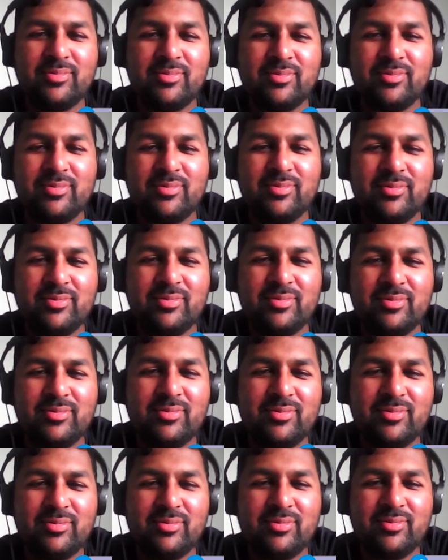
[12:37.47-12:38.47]

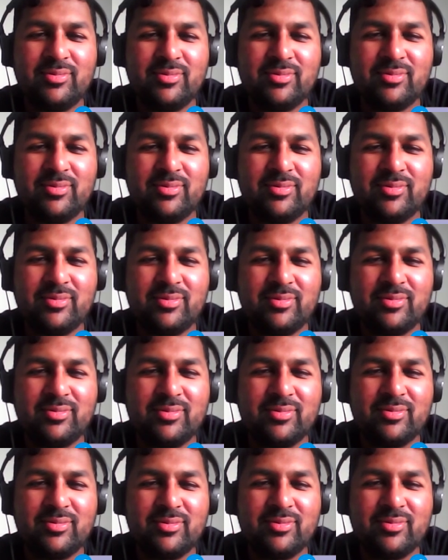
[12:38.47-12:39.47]

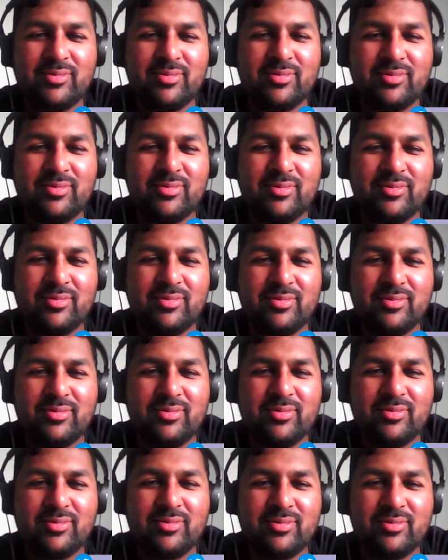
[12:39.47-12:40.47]

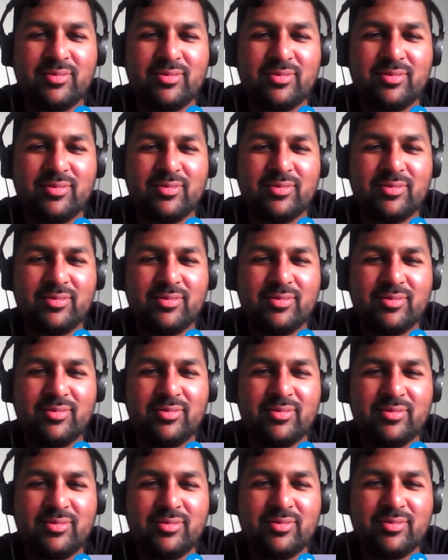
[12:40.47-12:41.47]

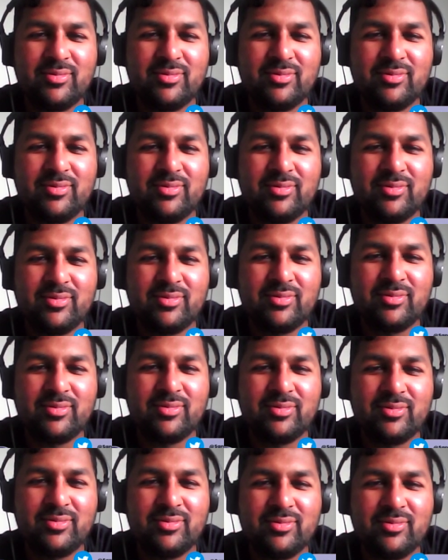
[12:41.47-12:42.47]

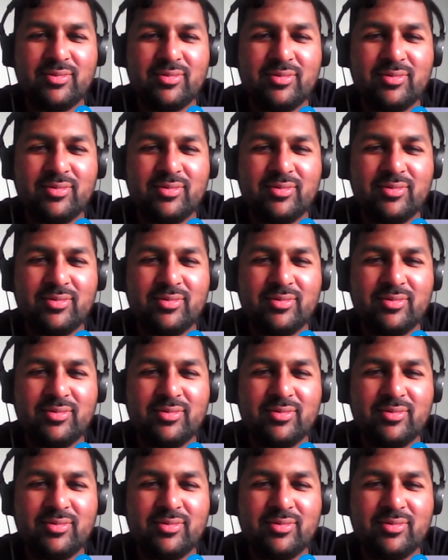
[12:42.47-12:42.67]
The person shown says nothing.